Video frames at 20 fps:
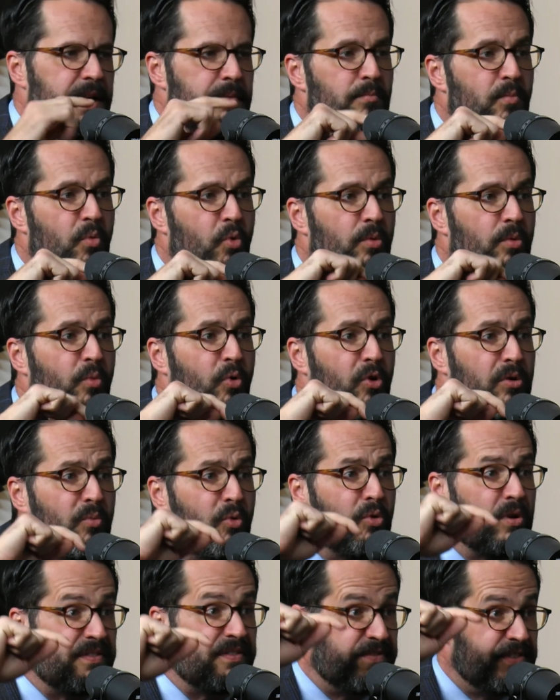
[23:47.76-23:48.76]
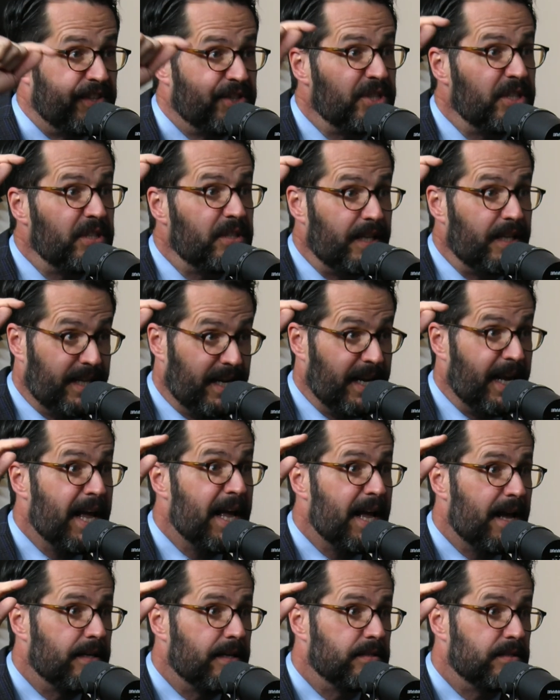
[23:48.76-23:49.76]
gotten more and more and more efficient, and it
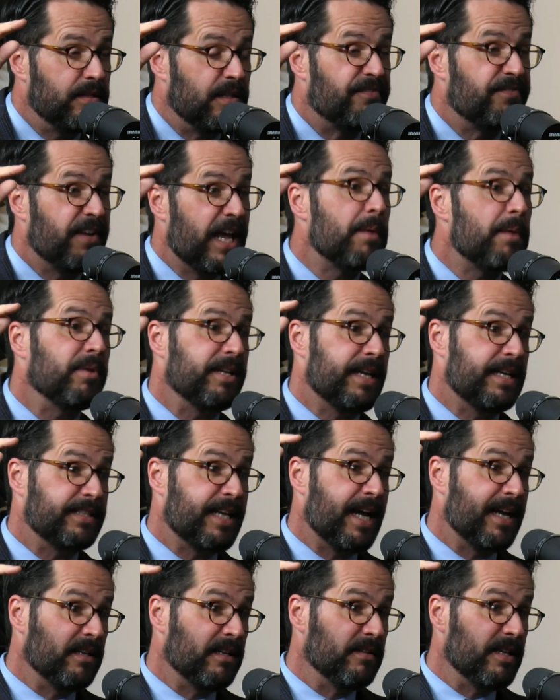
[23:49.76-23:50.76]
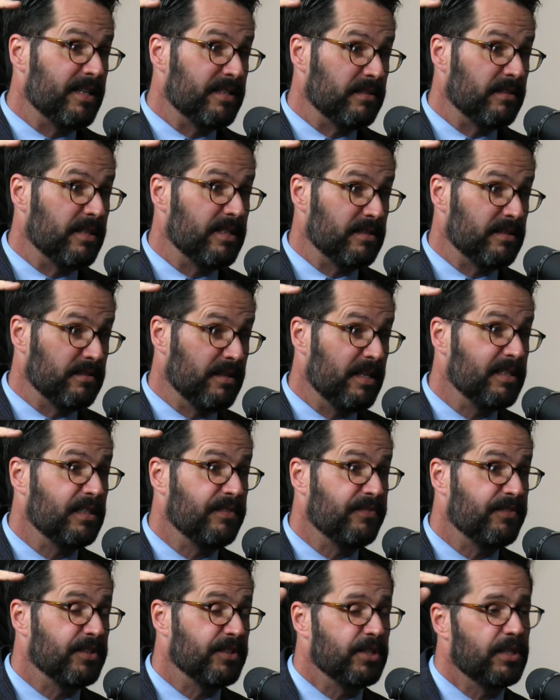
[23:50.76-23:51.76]
has, the family has gotten less and less and
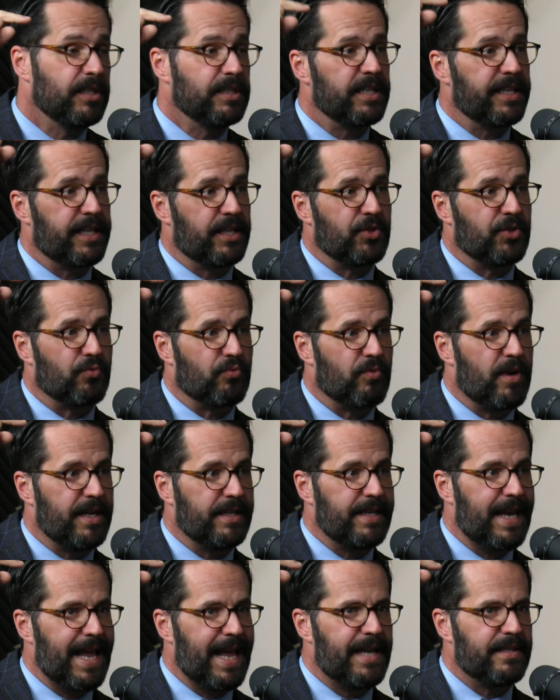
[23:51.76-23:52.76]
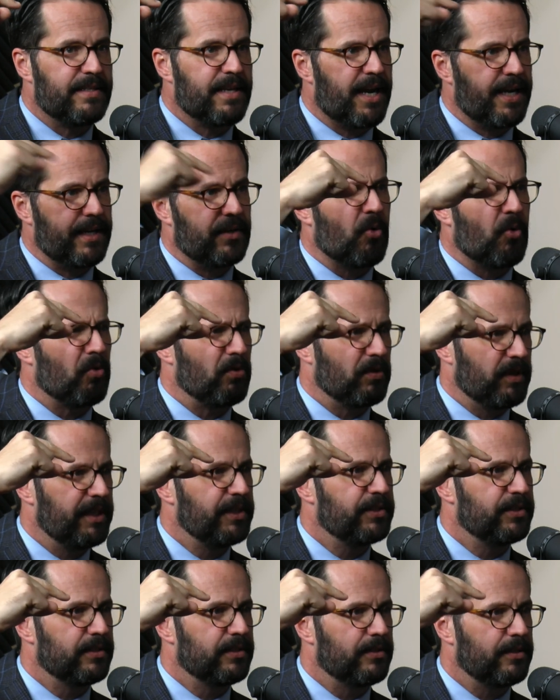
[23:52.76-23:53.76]
less efficient. It's like a direct
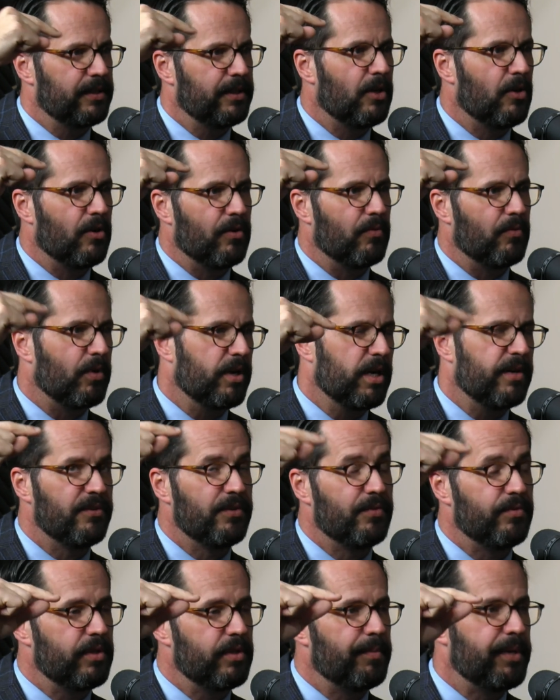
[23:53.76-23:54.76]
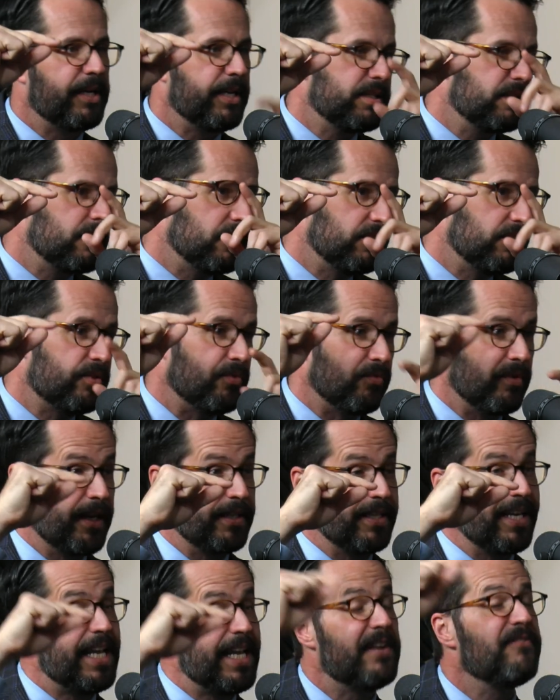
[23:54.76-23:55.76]
anti-correlation, mm-hmm. you know, or whatever you. I mm-hmm. mean, it's the
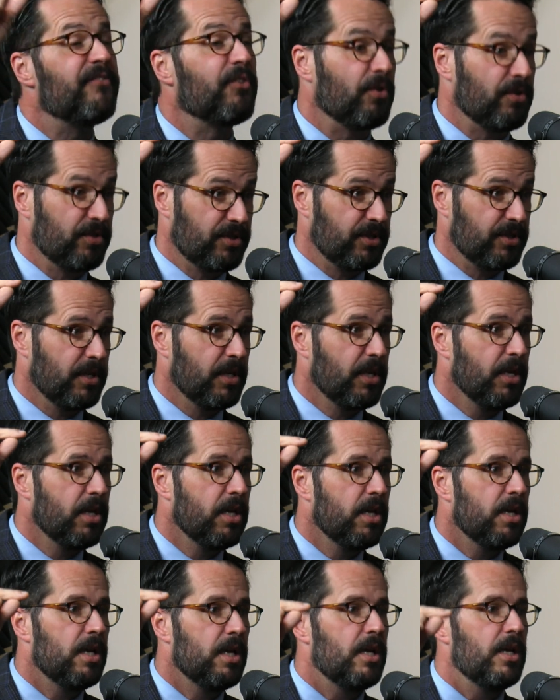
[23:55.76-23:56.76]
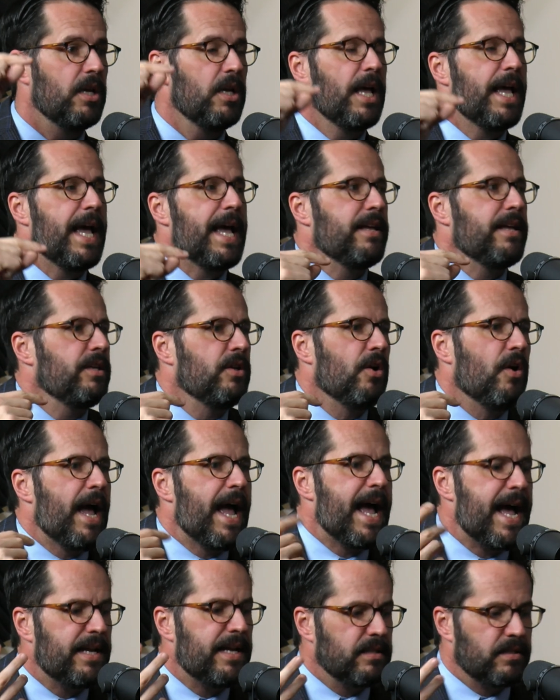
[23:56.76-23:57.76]
direct inverse. You know,
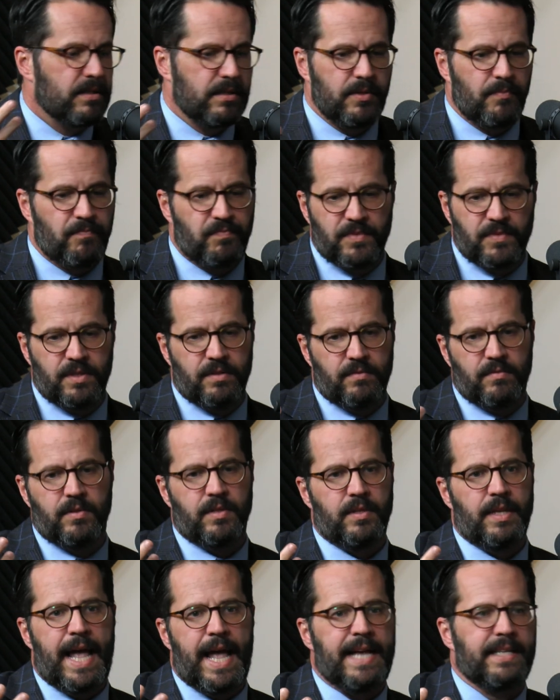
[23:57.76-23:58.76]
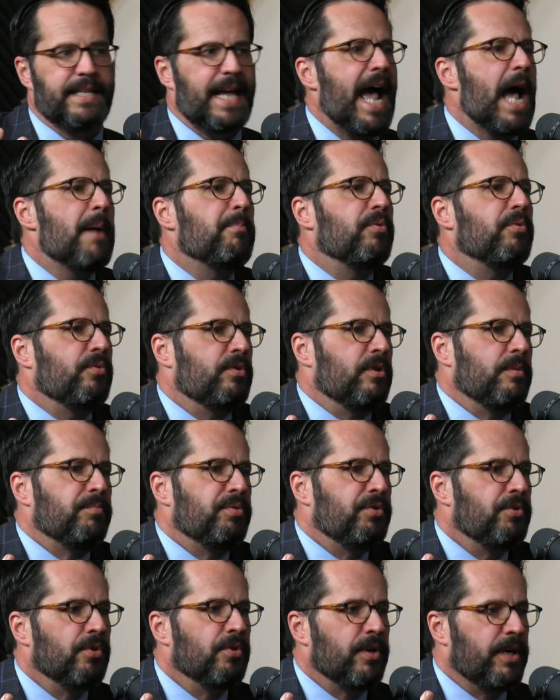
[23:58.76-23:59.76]
as as Apple
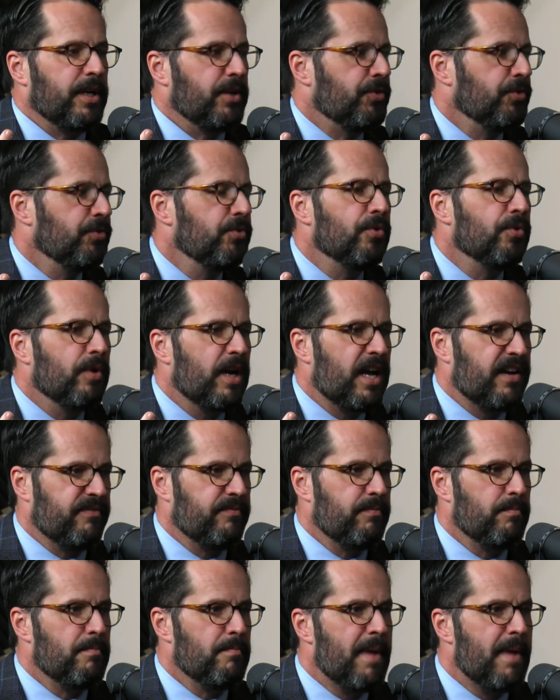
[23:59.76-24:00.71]
computer and Google have